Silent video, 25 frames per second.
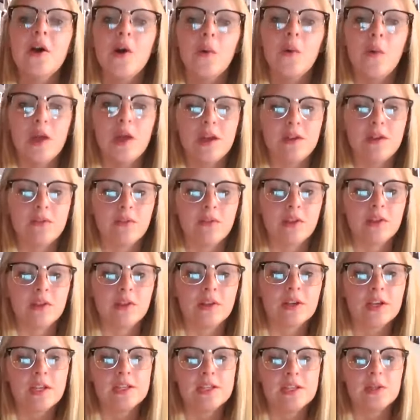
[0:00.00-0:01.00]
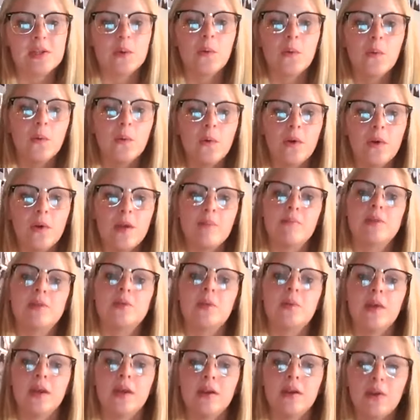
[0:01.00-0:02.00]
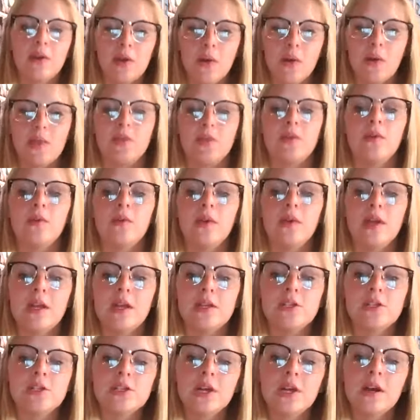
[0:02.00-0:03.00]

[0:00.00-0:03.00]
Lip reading: waiting for the cookies to cool in between going through each